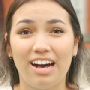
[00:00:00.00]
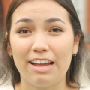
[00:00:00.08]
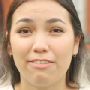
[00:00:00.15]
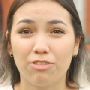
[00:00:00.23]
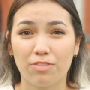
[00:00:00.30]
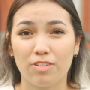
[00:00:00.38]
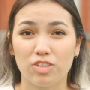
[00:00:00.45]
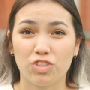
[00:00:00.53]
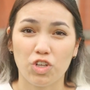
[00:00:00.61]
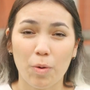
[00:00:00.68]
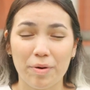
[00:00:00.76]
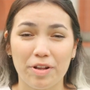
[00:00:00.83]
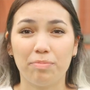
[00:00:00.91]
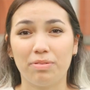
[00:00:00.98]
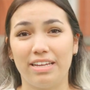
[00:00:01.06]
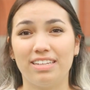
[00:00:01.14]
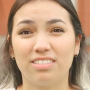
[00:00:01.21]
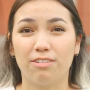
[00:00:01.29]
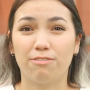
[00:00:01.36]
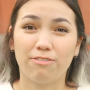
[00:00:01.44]
I've learned there's no better
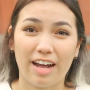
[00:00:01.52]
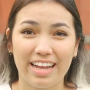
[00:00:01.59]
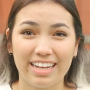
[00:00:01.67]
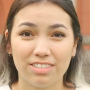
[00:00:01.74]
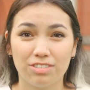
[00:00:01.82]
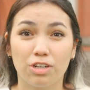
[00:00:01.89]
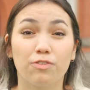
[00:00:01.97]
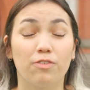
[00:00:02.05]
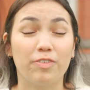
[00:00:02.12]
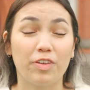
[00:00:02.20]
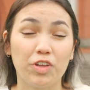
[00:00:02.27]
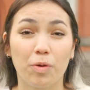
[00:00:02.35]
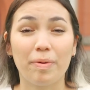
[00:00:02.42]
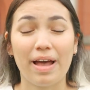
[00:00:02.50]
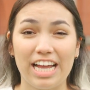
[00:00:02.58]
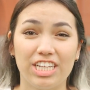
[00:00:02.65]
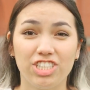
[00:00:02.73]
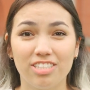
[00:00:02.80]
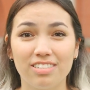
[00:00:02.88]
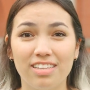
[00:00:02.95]
place to find or fulfill your
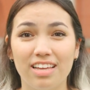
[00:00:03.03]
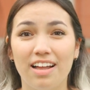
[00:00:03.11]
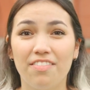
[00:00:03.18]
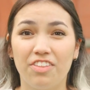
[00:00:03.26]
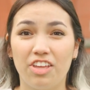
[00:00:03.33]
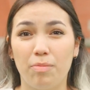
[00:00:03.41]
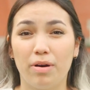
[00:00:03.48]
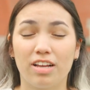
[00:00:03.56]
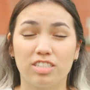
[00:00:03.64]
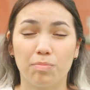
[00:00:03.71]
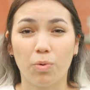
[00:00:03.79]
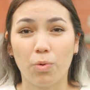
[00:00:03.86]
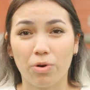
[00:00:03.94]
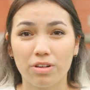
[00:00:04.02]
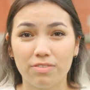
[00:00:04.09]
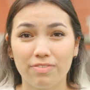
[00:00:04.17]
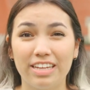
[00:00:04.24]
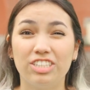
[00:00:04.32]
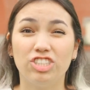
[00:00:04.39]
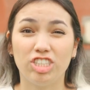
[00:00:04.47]
passions than among a
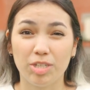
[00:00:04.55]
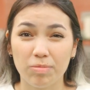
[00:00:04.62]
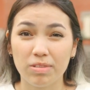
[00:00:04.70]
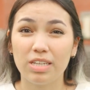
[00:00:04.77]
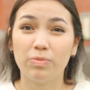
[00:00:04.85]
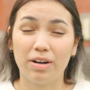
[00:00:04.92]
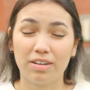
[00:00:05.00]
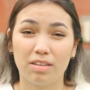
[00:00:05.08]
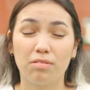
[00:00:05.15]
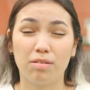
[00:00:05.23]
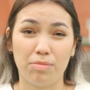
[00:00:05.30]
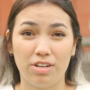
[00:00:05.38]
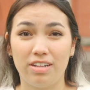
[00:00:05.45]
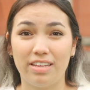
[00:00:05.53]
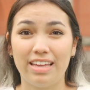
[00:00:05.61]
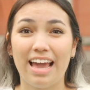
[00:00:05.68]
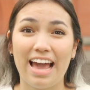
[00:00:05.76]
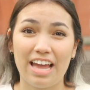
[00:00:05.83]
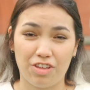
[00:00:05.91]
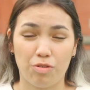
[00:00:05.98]
supportive and genuinely welcome community
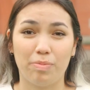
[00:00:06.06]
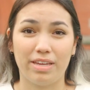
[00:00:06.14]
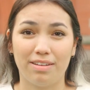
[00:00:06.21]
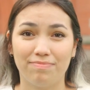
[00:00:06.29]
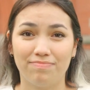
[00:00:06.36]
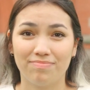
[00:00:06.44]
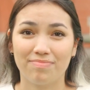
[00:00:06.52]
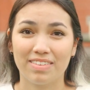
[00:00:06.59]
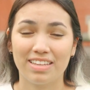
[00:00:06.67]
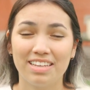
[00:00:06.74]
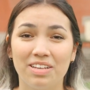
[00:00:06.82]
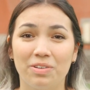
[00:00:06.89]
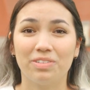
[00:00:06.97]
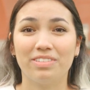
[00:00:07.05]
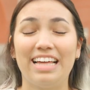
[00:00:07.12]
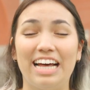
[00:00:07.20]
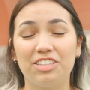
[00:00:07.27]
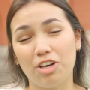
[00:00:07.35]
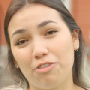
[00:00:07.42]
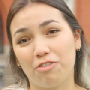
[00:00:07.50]
at UP.
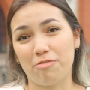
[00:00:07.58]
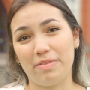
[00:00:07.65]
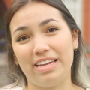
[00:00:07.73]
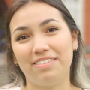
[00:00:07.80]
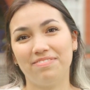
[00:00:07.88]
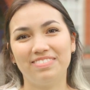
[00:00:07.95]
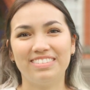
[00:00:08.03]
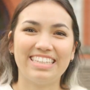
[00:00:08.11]
That's all for me.